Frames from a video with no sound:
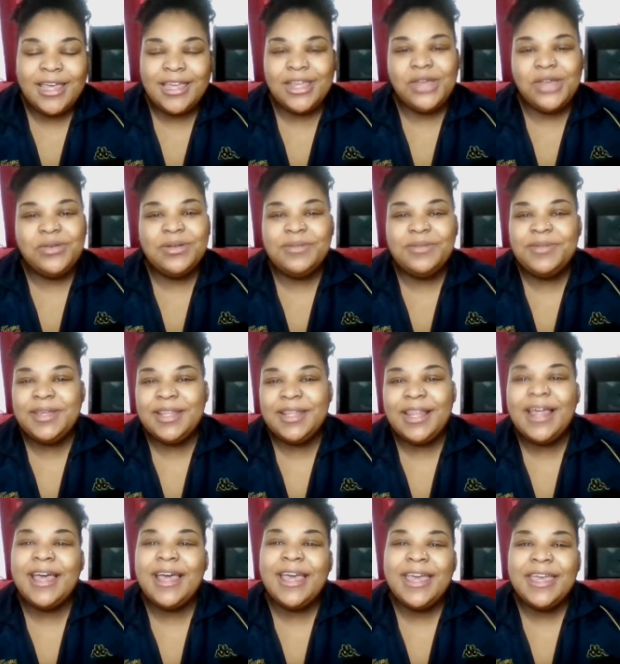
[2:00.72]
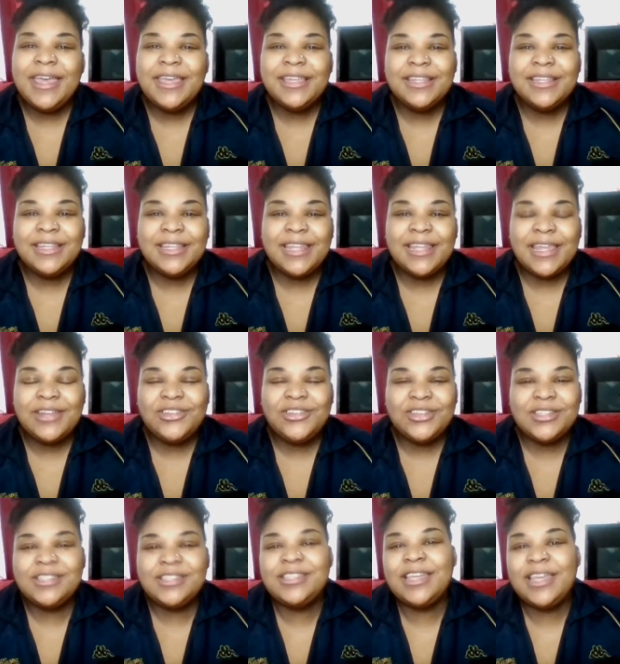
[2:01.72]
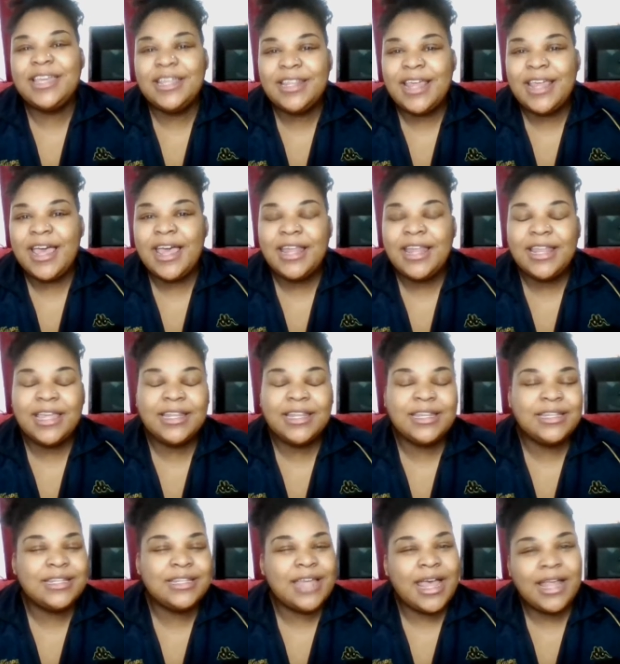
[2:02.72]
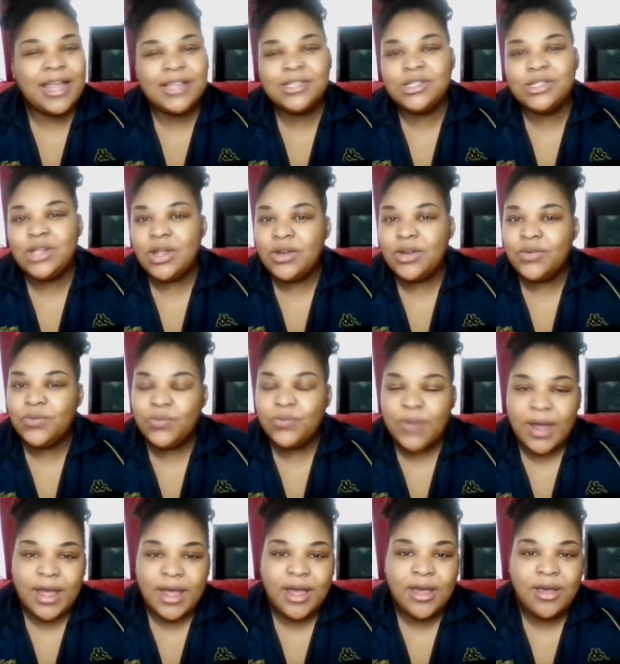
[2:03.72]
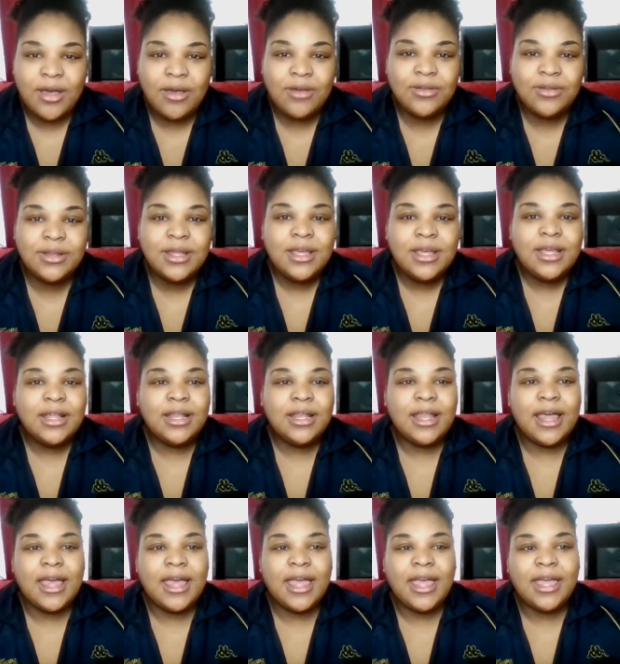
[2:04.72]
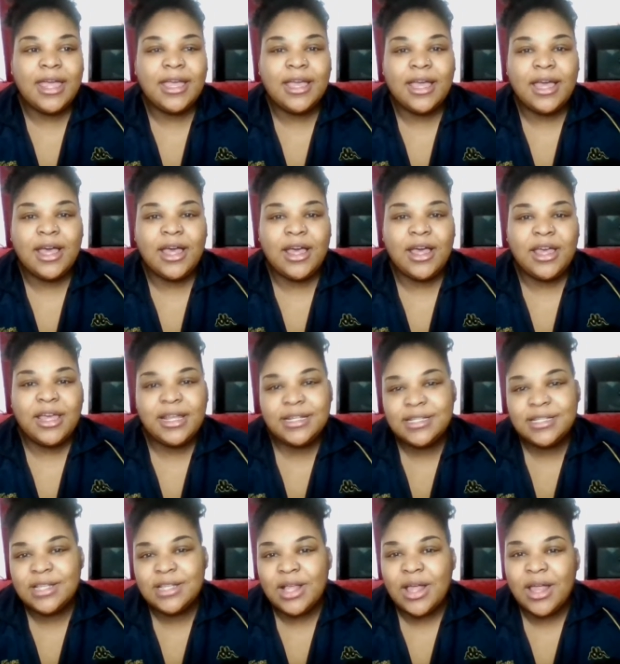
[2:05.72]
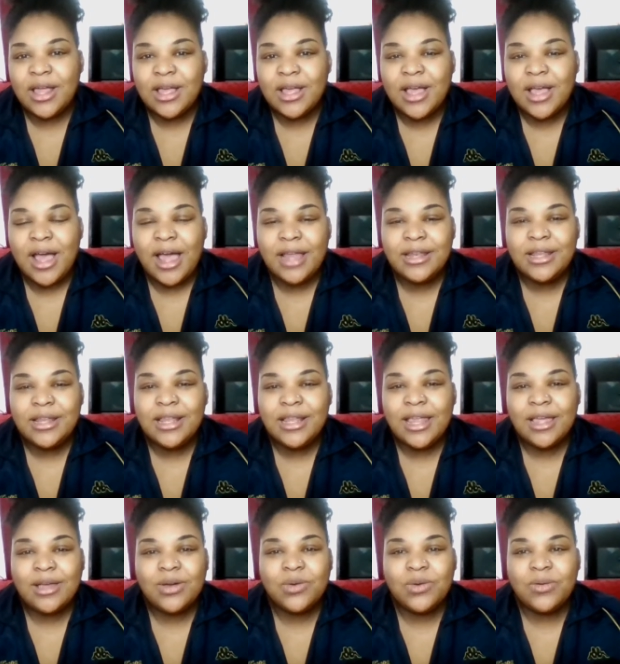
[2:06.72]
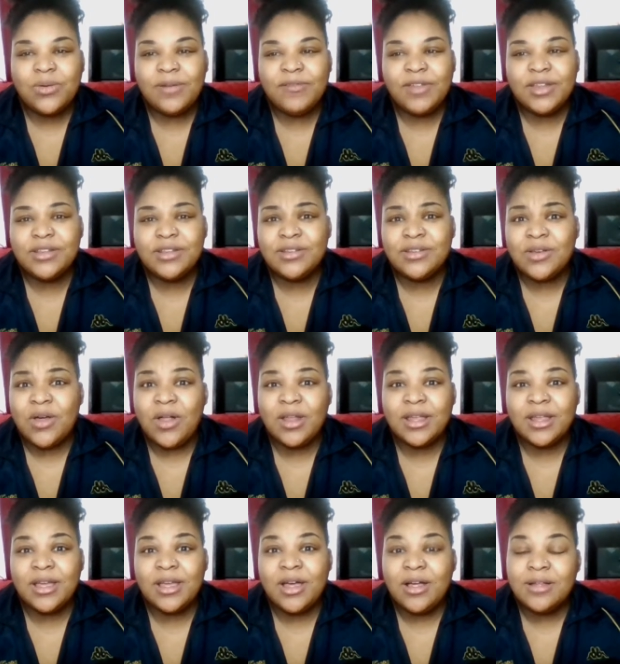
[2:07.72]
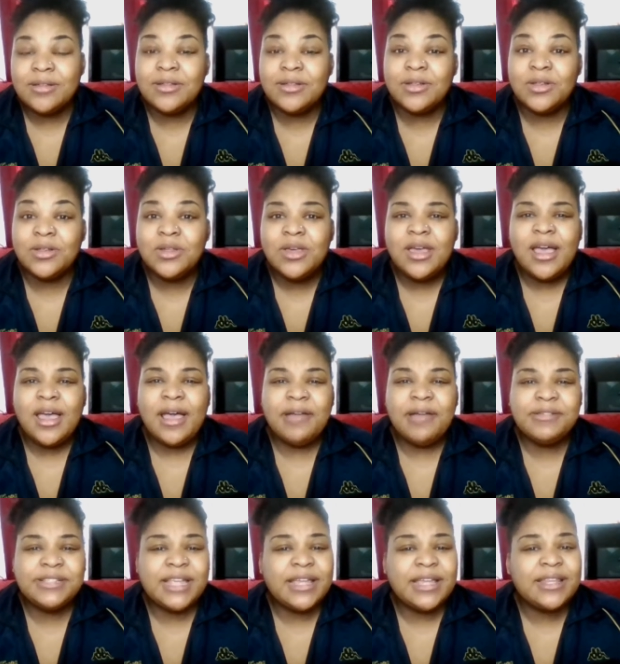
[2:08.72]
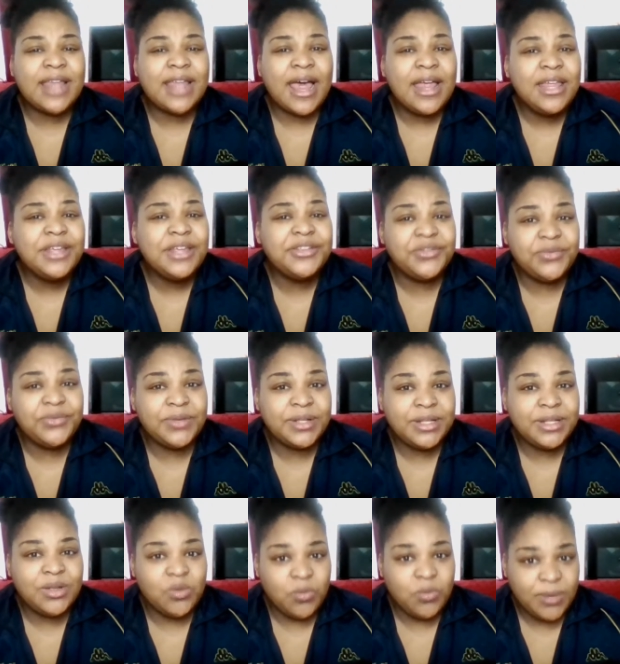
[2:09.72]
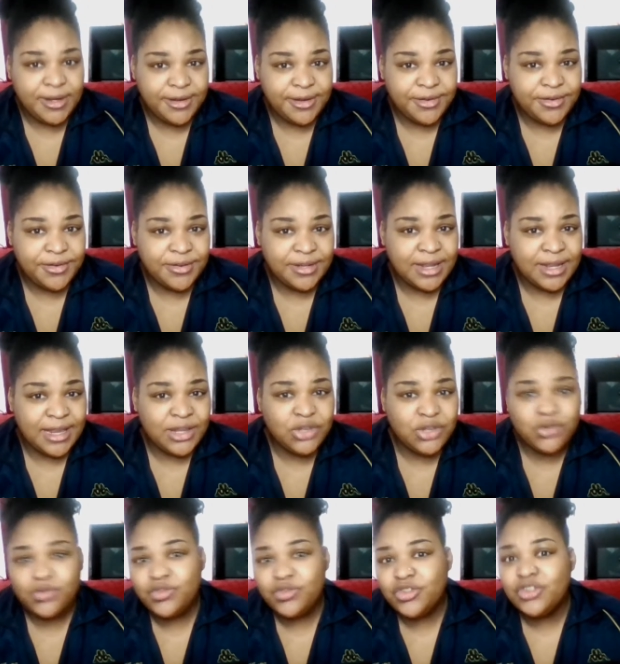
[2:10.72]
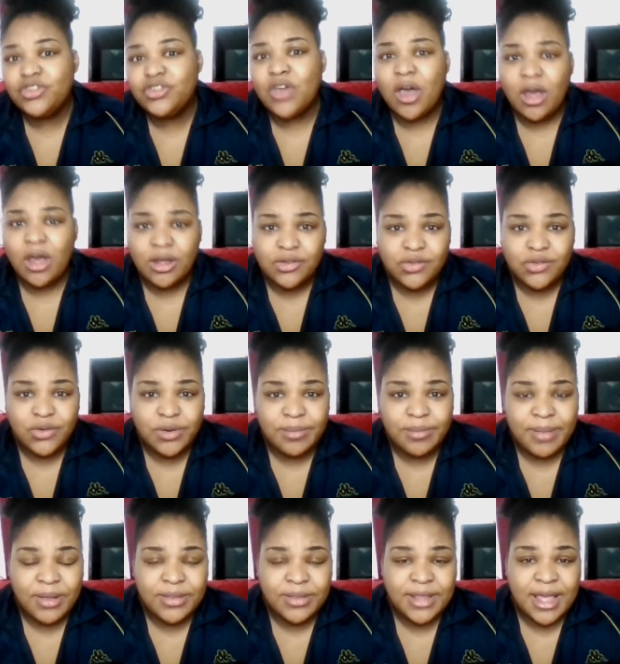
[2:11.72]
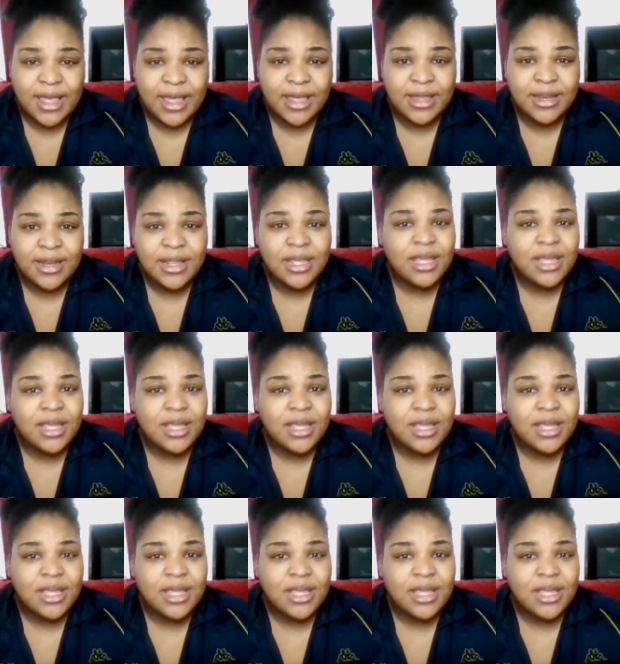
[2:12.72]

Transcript: he would be like, They just say that, like, the dad's not around. Like, uh, it's kind of like equivalent to calling uncle. I was like, That is really weird. Like, you should talk to her about that,